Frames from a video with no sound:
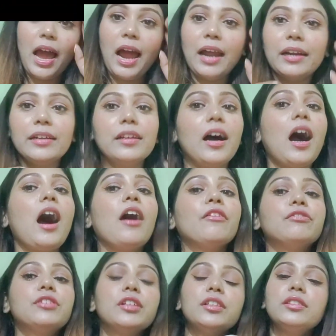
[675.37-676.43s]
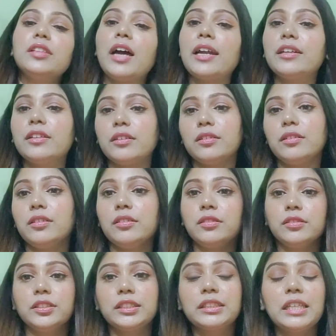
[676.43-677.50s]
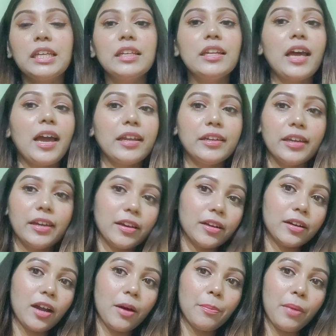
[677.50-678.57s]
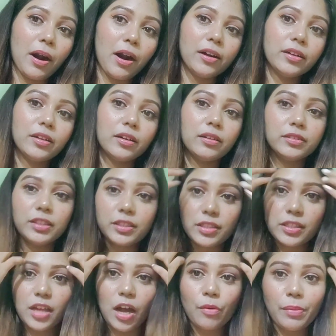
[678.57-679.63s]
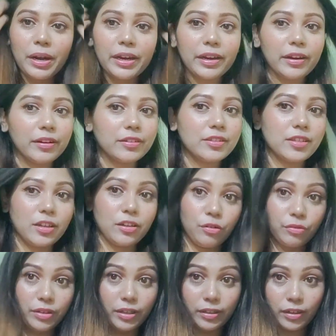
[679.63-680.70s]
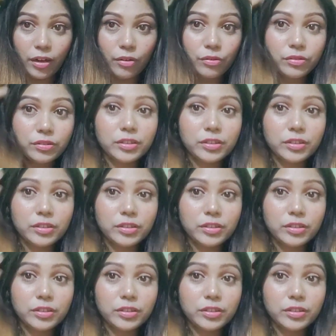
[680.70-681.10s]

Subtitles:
And after that skin and hair ka part, this is how my hairs are looking now.